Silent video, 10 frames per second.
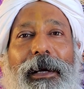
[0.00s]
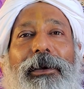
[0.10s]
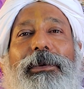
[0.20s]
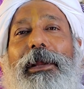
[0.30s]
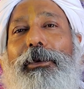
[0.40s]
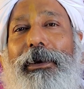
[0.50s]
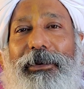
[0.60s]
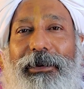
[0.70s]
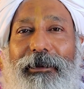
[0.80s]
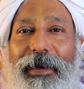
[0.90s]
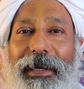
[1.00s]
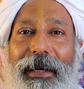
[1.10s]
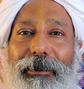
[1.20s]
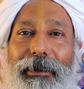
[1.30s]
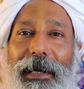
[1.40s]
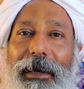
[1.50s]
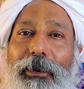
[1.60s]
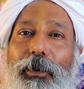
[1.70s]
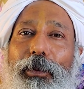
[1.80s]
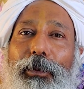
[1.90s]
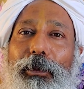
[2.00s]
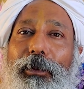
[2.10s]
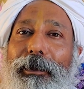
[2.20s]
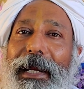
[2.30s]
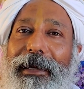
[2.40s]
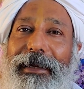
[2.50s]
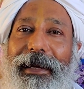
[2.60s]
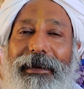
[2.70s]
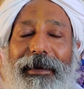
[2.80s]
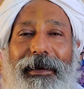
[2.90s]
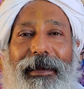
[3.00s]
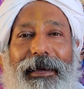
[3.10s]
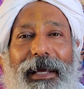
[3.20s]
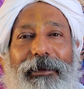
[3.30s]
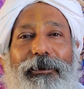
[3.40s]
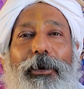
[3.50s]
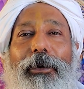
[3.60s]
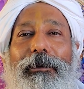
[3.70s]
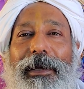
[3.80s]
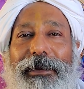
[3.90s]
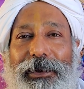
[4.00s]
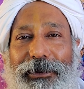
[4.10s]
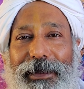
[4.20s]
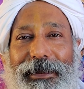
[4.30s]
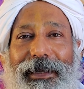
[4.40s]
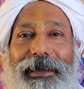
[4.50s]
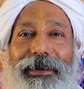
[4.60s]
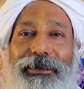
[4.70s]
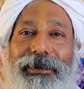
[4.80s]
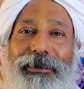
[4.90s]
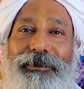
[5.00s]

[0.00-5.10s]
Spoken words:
Sadhu Krishnaveni Amma, who meditated in a cave for over 60 years,